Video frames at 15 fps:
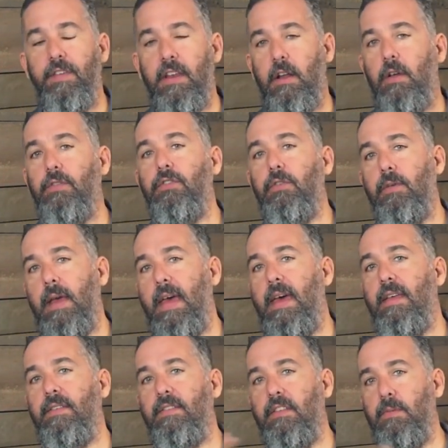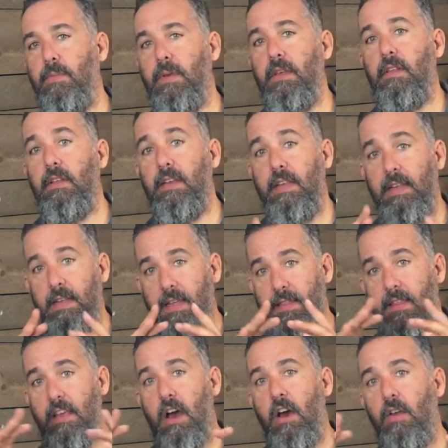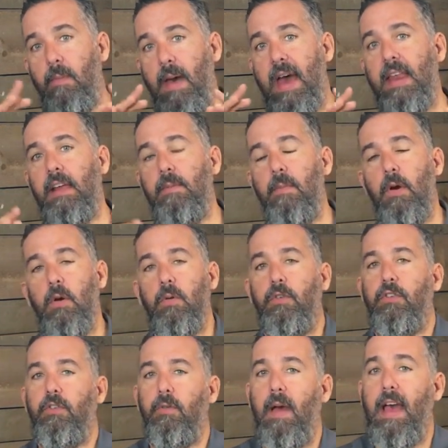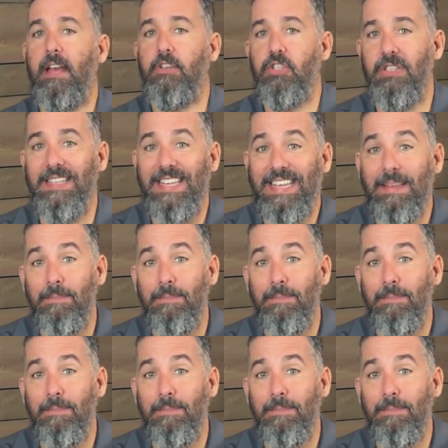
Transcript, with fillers: it also has the ability in the automatic mode to actually